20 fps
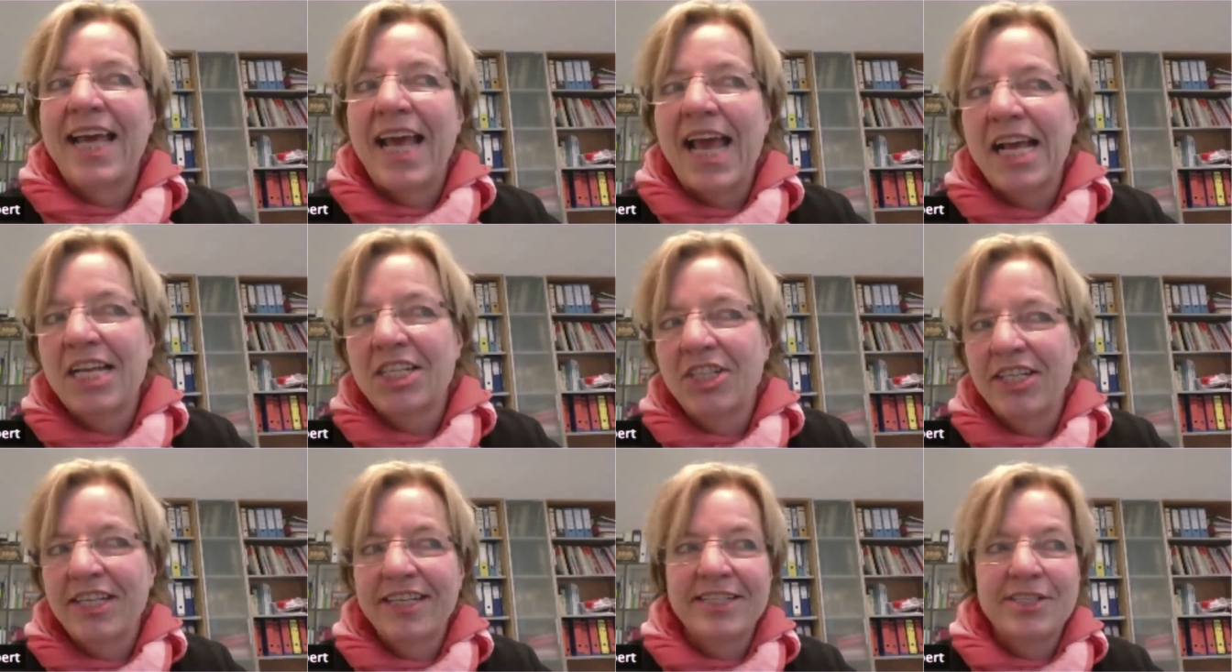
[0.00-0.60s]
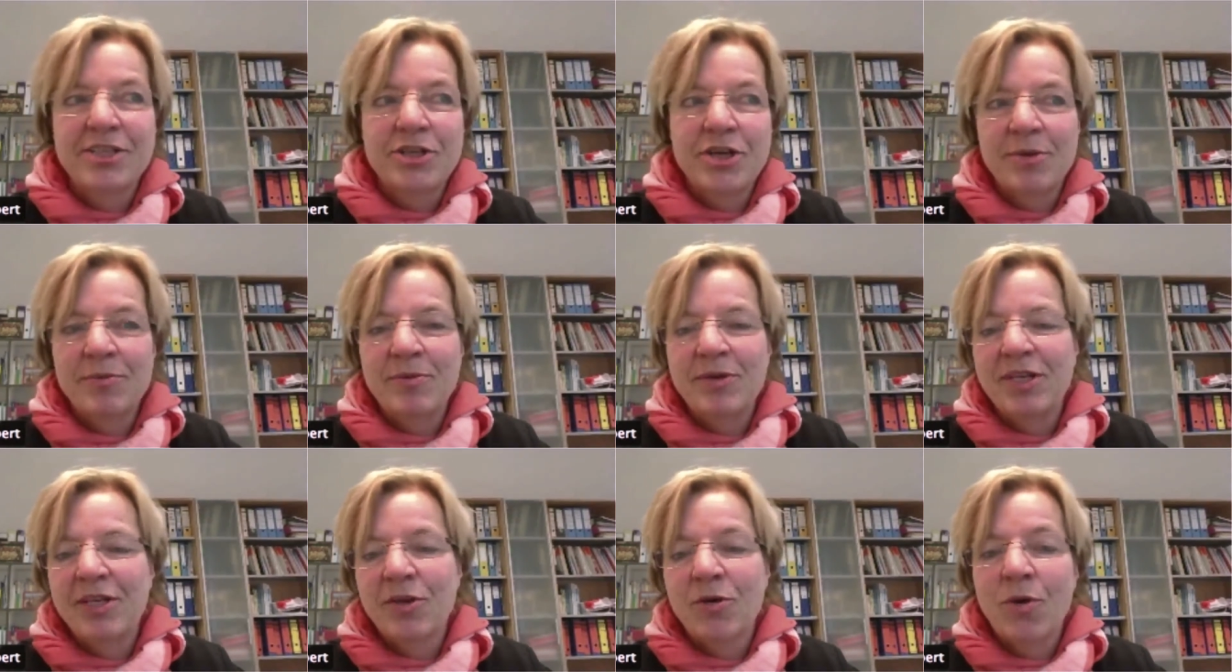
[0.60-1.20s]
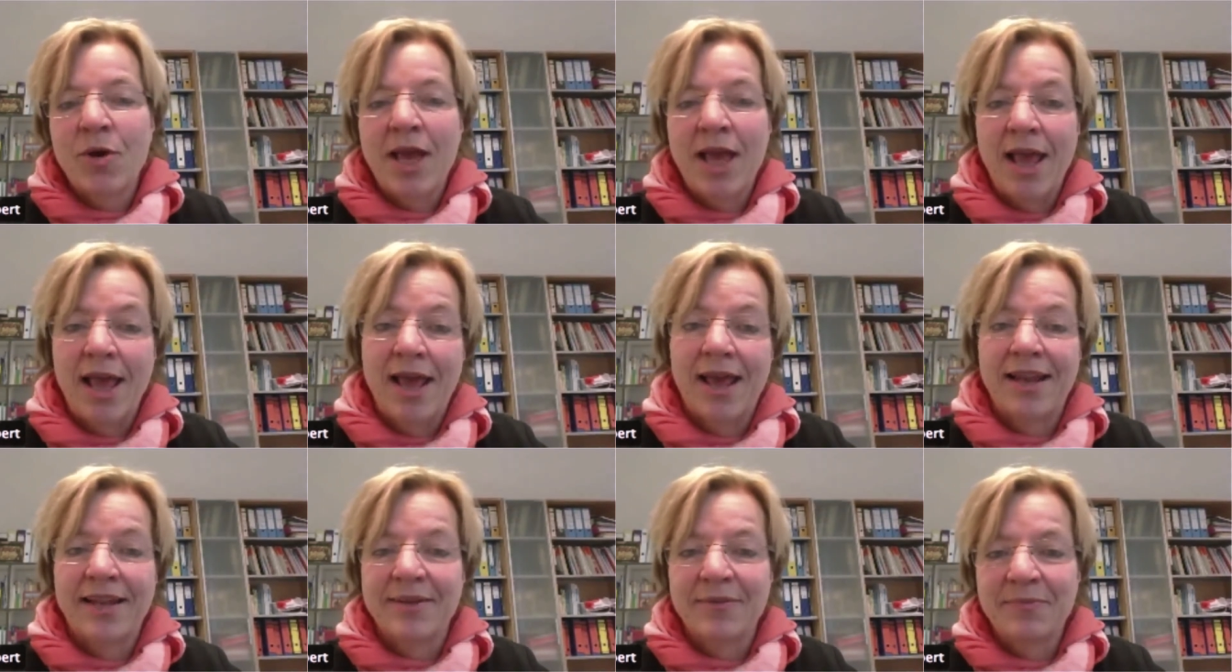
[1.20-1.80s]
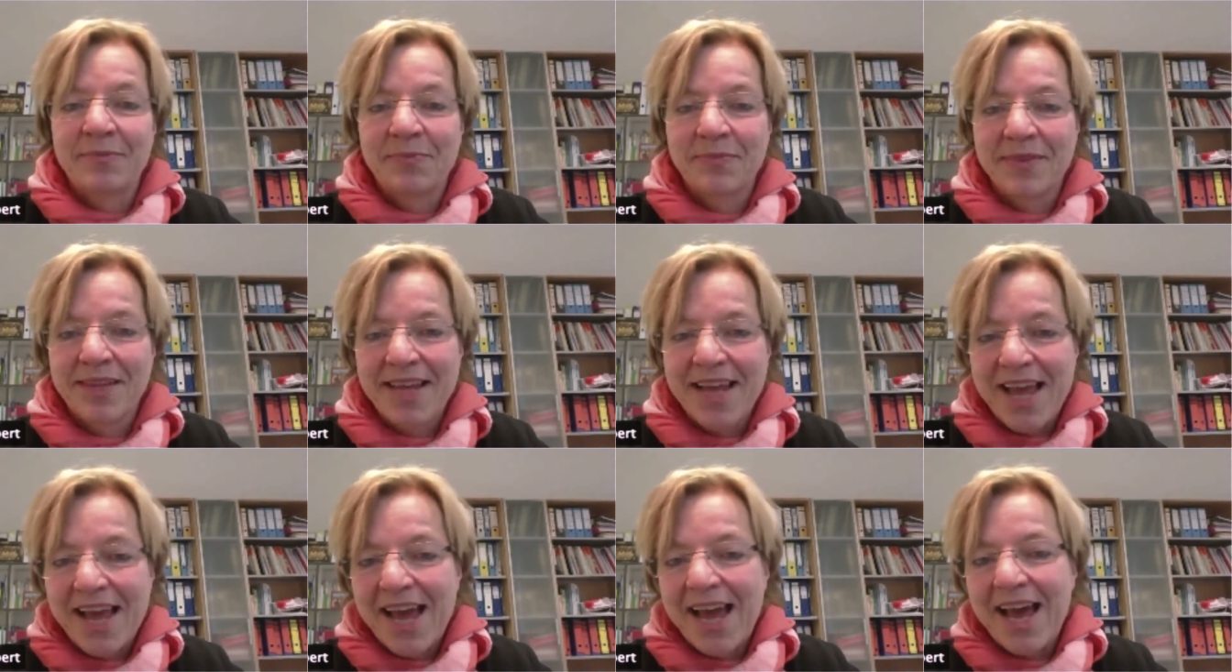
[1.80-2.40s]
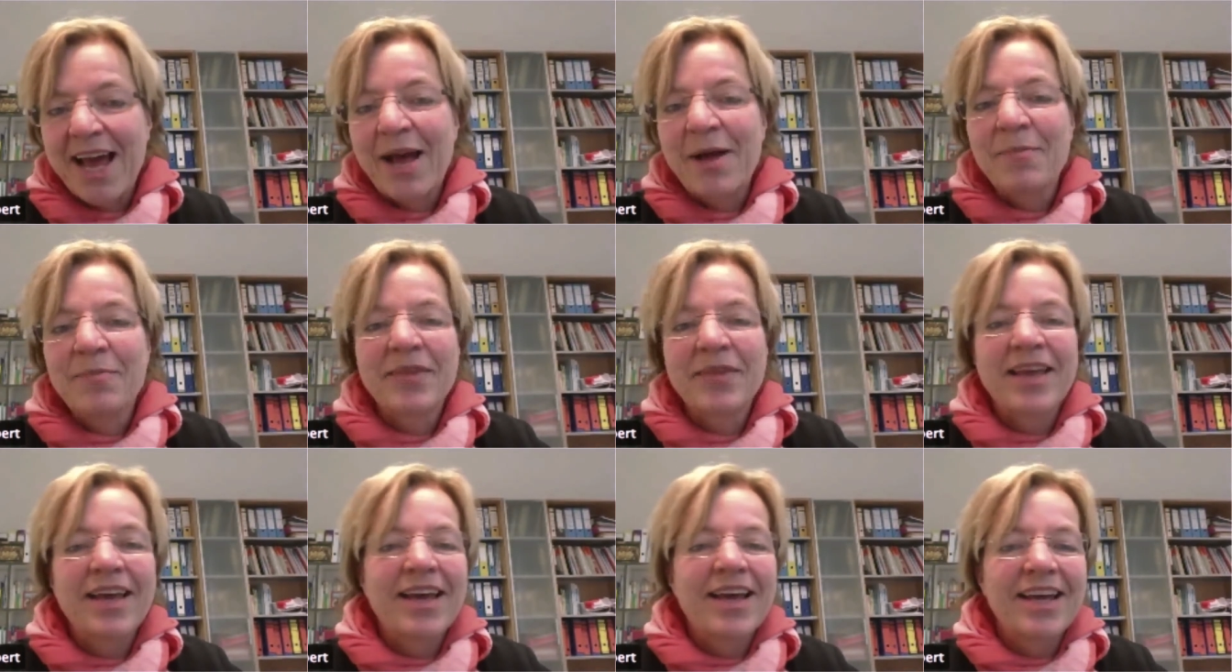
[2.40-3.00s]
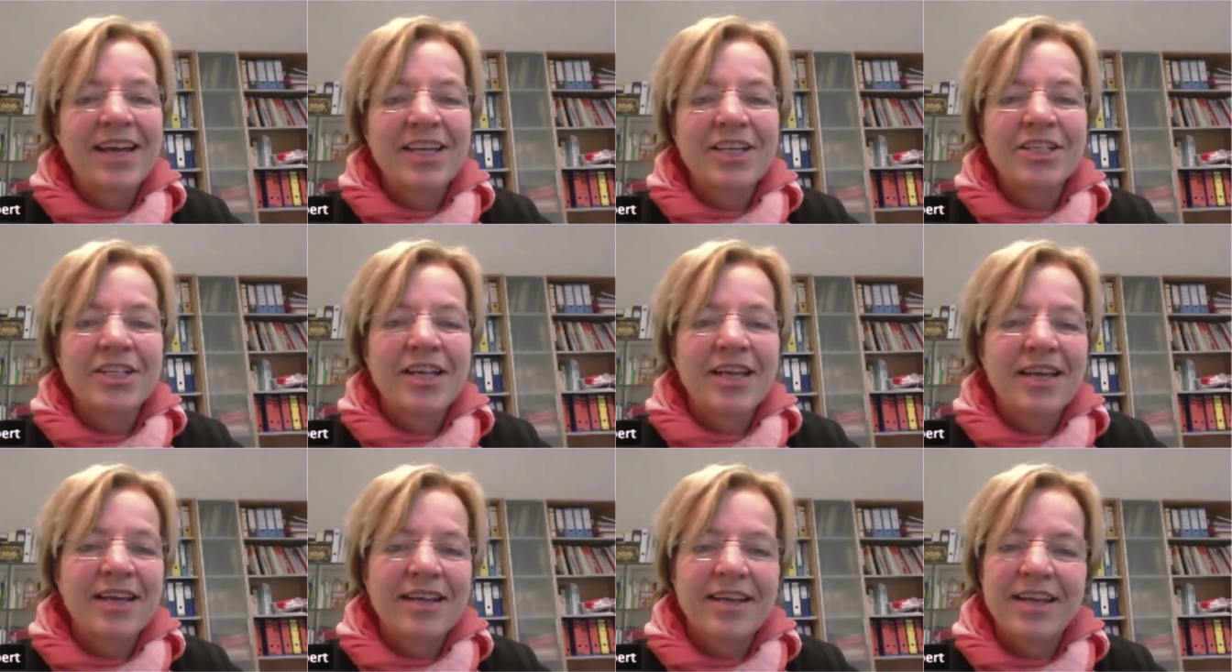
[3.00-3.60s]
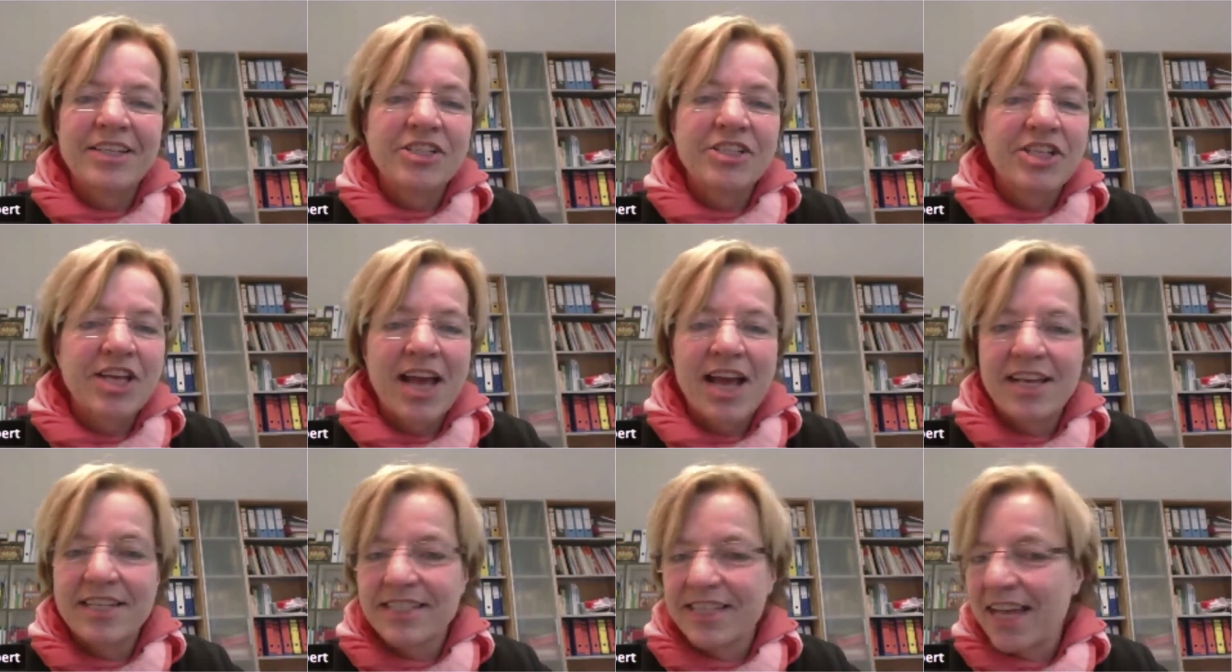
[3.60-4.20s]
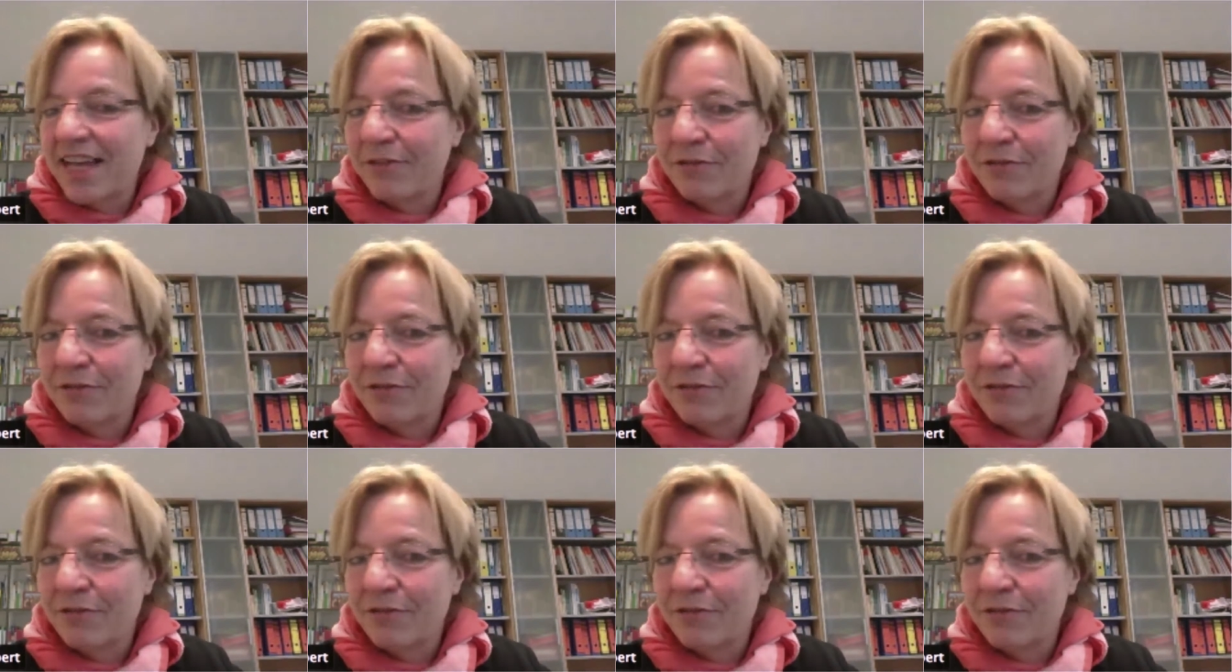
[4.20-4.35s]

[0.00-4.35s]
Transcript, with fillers: Actually, in Germany, you can. In GIZ,